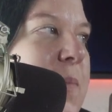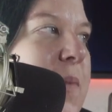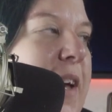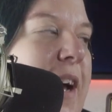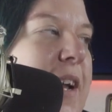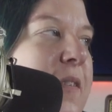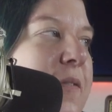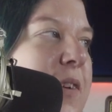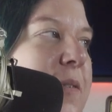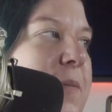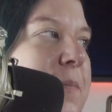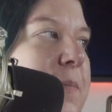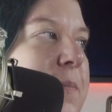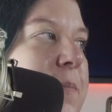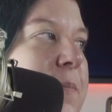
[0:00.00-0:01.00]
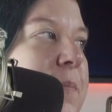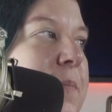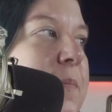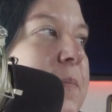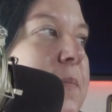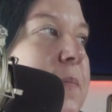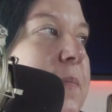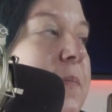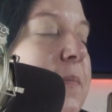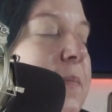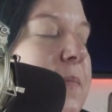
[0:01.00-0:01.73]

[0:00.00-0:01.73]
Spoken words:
And then we got to a point where we, like,